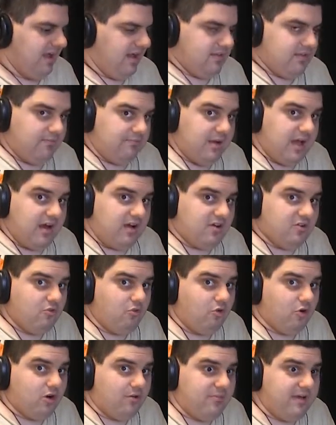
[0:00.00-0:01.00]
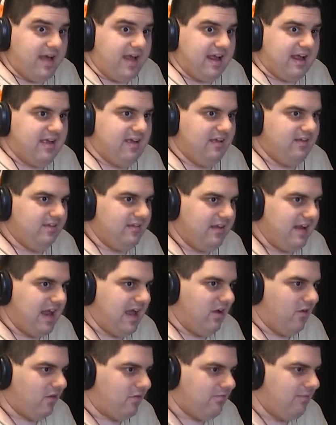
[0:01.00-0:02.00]
is a better quarterback than
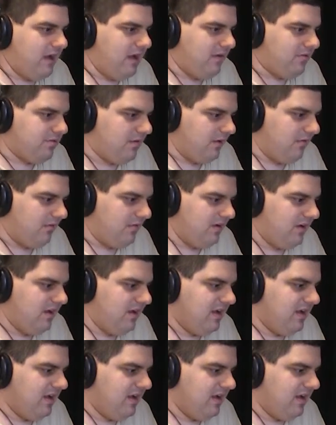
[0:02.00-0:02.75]
Alex Malzone.